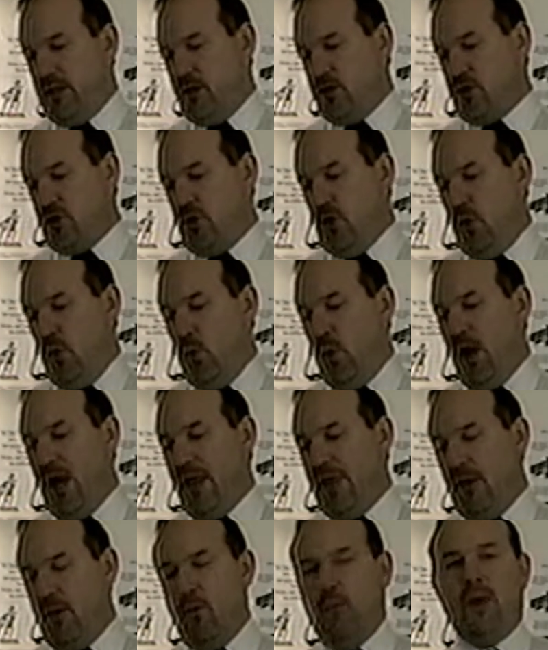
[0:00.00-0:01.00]
There's no
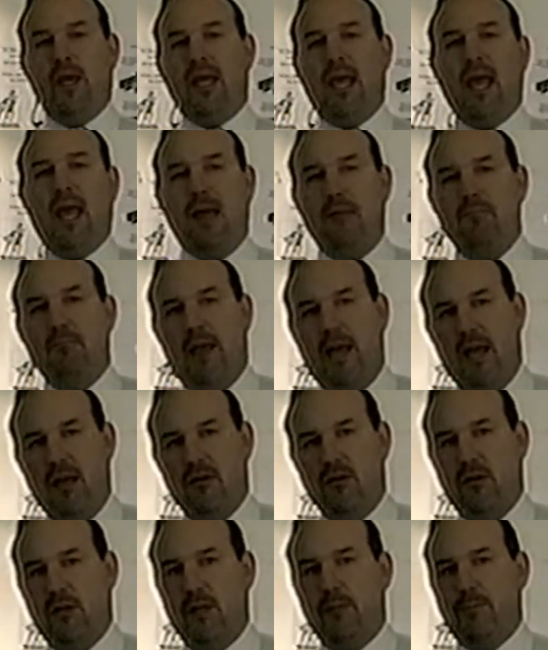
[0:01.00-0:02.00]
way that we can
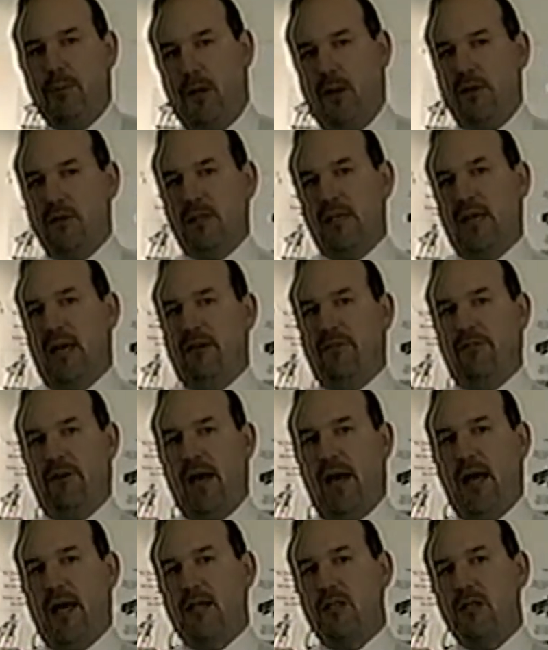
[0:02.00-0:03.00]
manually pulse that
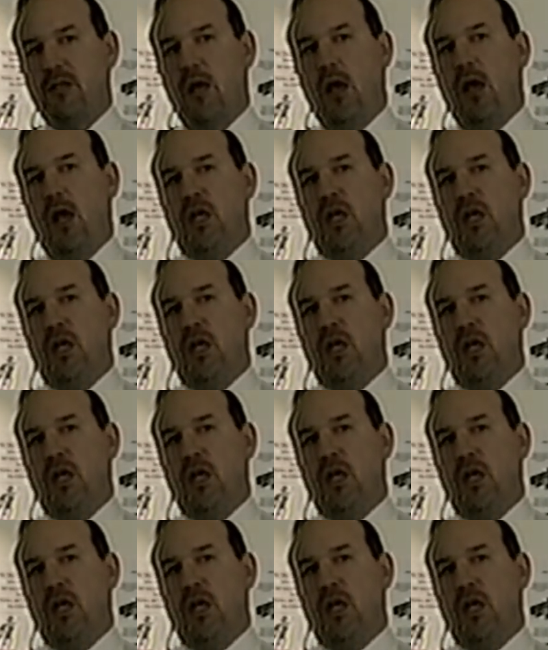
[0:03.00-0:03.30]
fast.